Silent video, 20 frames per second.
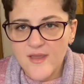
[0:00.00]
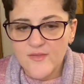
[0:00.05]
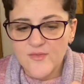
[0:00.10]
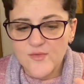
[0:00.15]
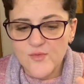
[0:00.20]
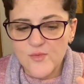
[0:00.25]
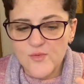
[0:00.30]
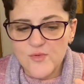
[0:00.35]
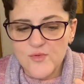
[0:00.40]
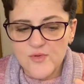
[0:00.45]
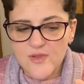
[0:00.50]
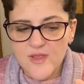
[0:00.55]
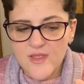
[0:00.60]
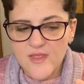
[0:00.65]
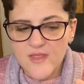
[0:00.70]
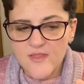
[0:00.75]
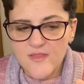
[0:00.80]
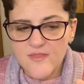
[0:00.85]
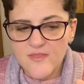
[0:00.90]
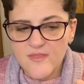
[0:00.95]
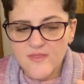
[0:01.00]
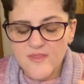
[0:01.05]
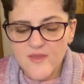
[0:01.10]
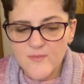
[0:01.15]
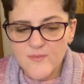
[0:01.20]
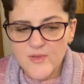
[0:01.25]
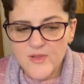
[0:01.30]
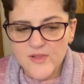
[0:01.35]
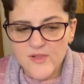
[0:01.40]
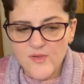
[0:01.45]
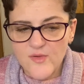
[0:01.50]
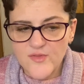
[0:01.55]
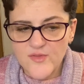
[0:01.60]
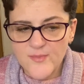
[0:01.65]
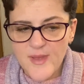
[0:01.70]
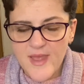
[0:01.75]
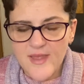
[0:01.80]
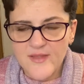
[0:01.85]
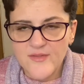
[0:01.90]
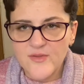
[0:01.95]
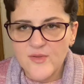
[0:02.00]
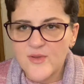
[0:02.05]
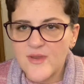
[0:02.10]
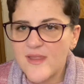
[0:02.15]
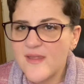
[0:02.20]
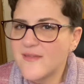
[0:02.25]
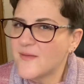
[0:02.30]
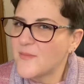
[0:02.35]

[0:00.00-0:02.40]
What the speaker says: school and they've been closed the past 2 days.